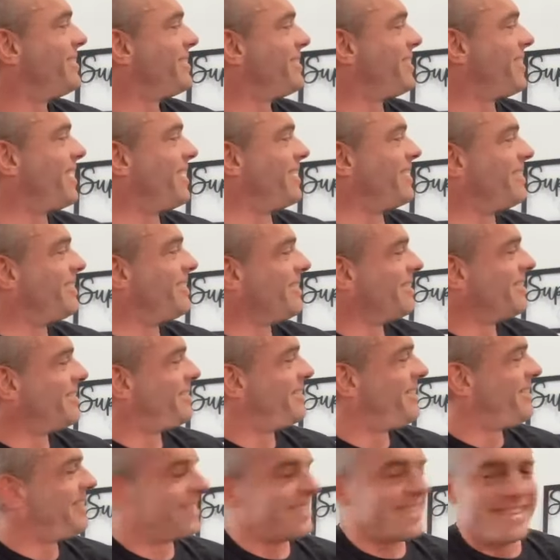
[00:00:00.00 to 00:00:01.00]
All right.
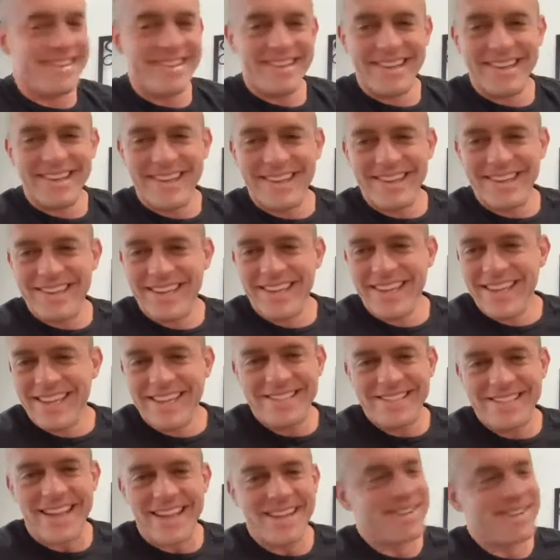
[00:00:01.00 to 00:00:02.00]
Yeah.
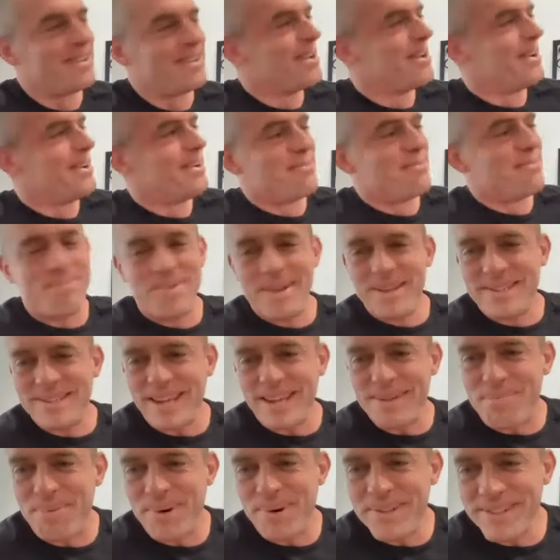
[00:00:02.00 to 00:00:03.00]
He's like, he's
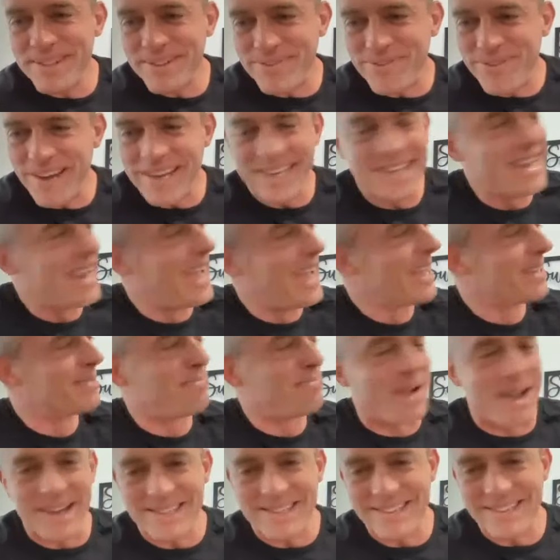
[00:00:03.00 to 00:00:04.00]
like putting the fucking
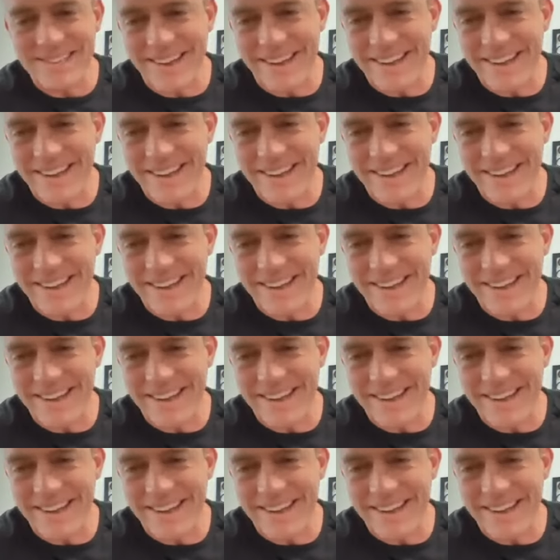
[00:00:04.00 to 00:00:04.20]
Xbox